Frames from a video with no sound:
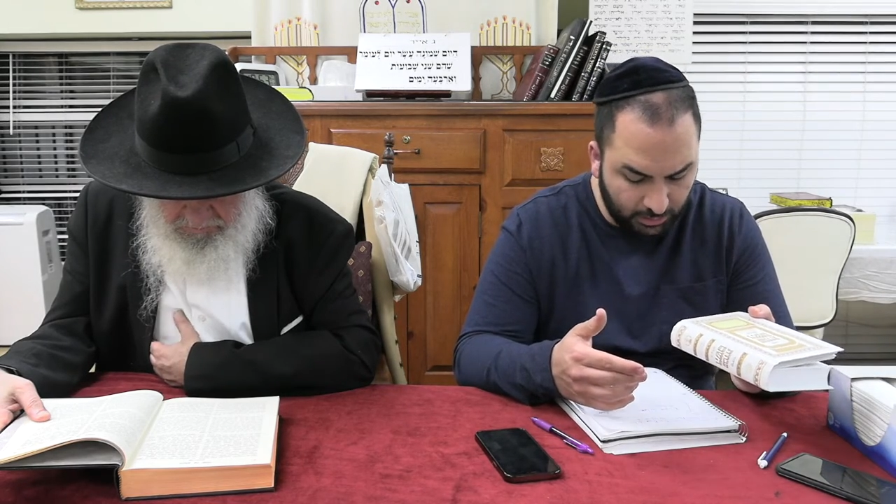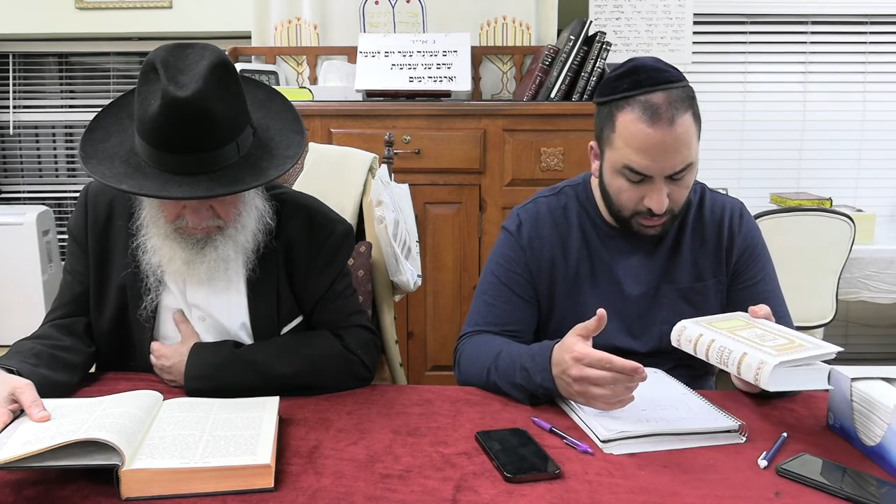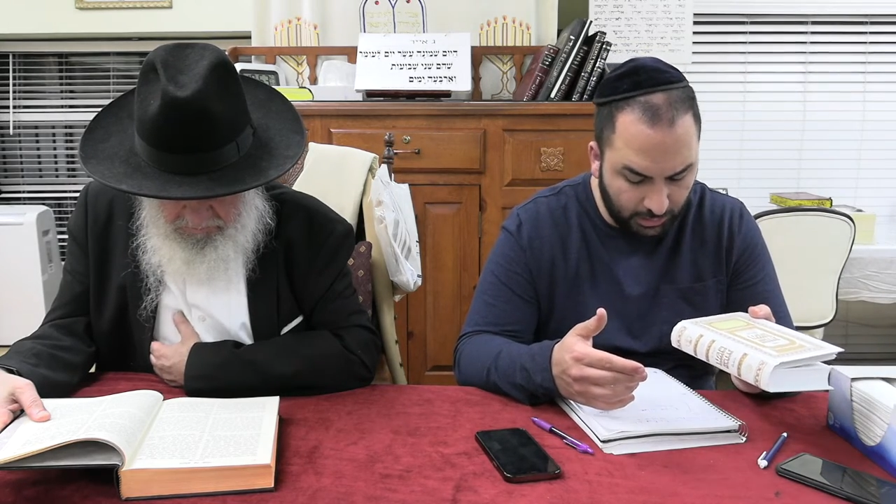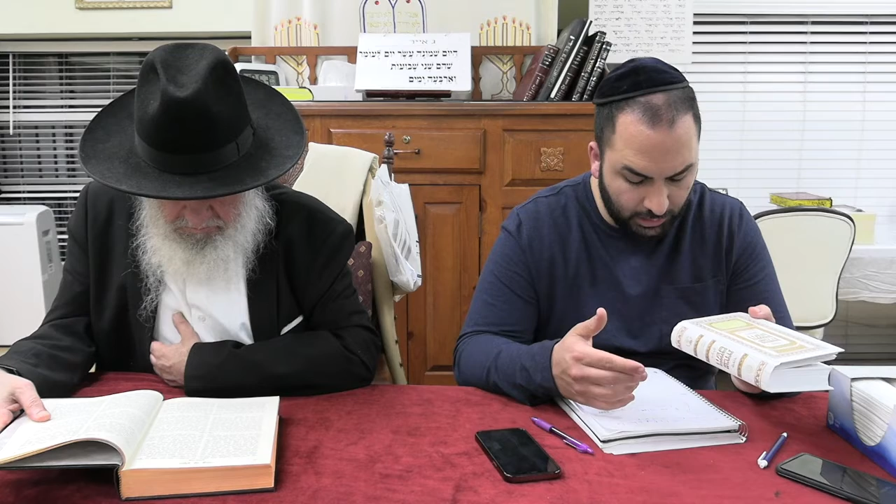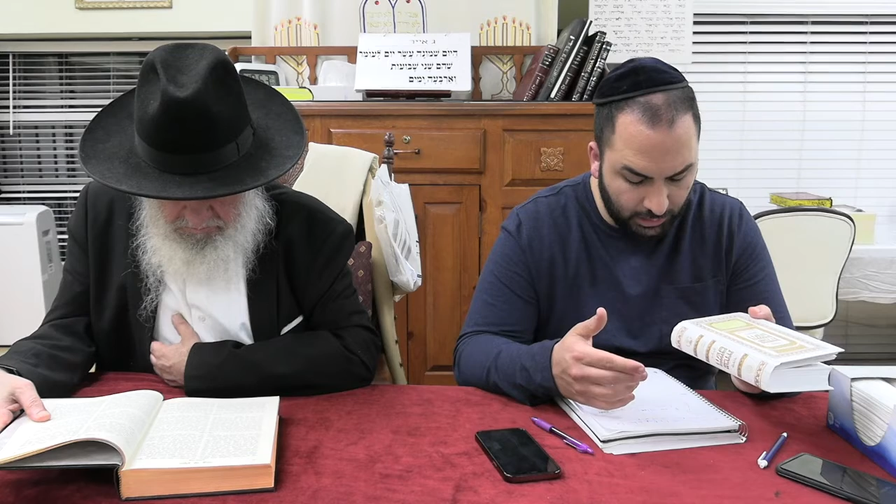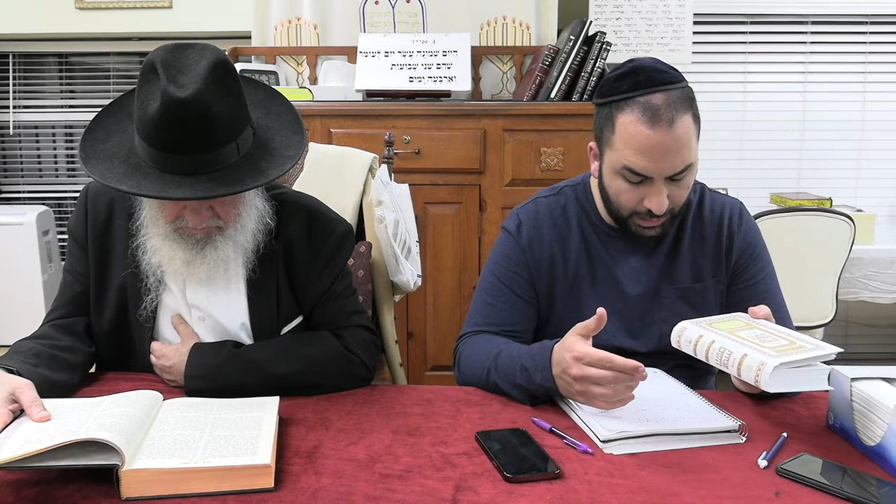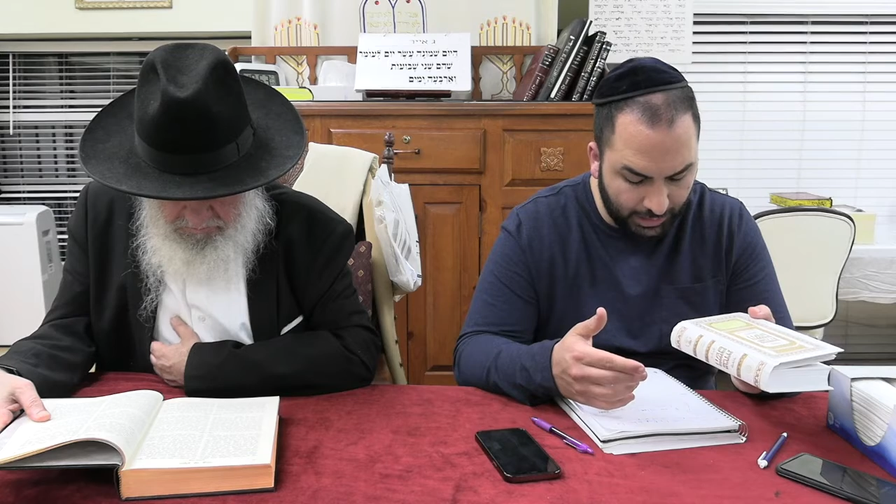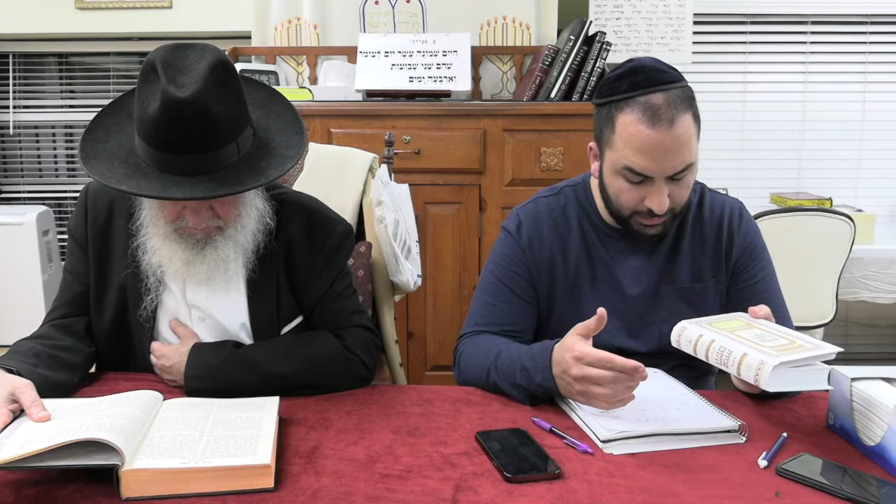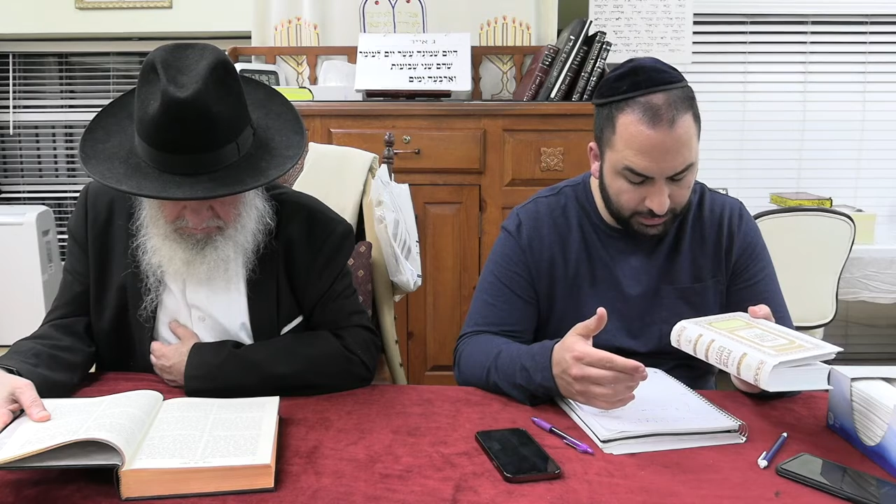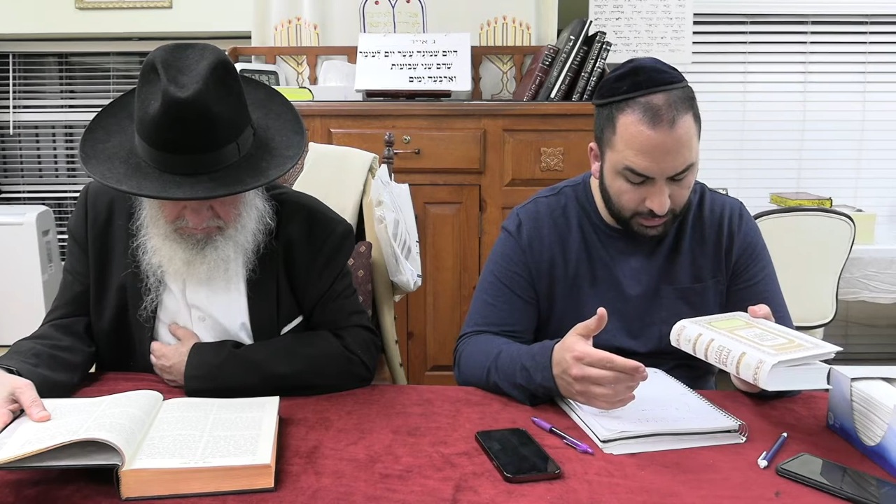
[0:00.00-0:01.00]
uh,
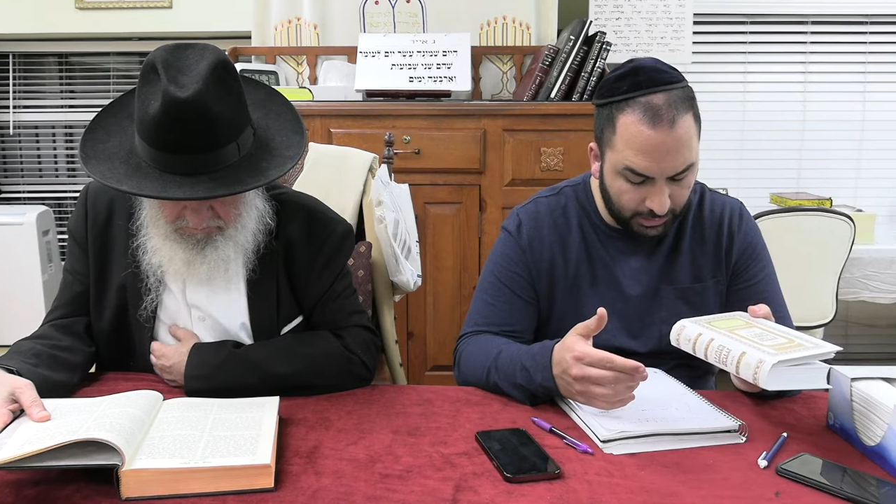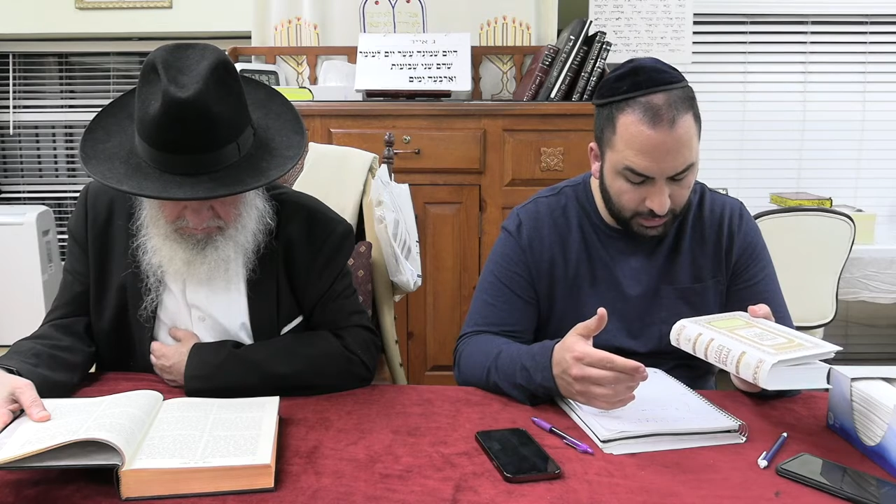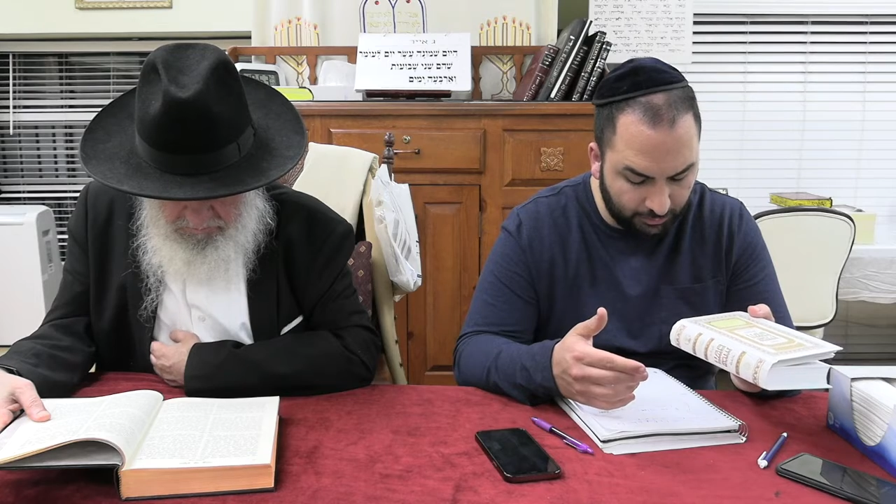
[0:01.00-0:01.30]
and uh,